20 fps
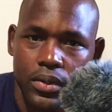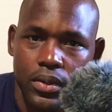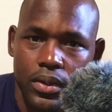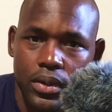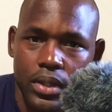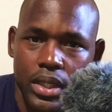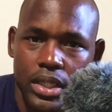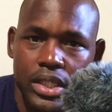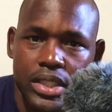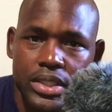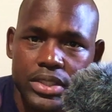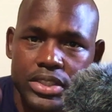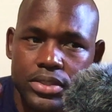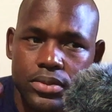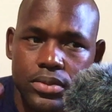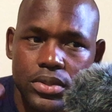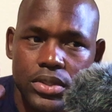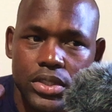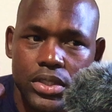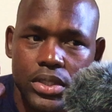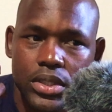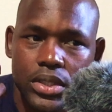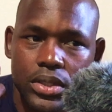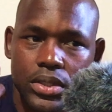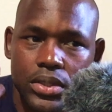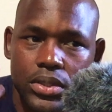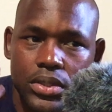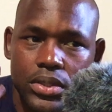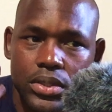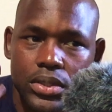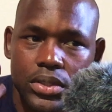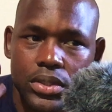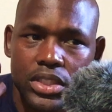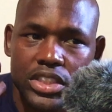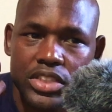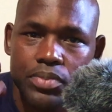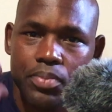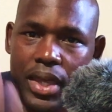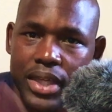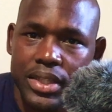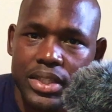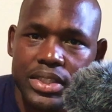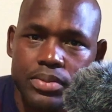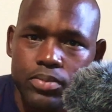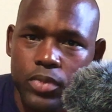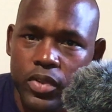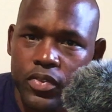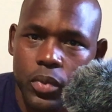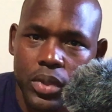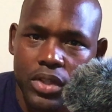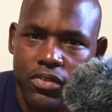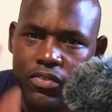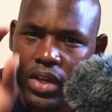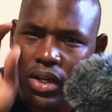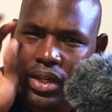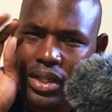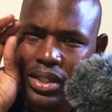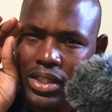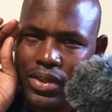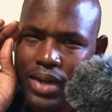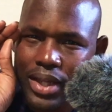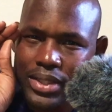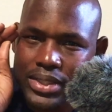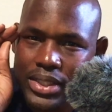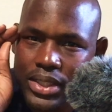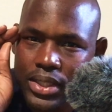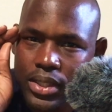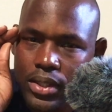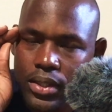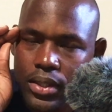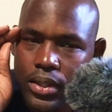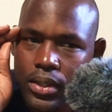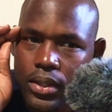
Like she's made this movie with a very clear idea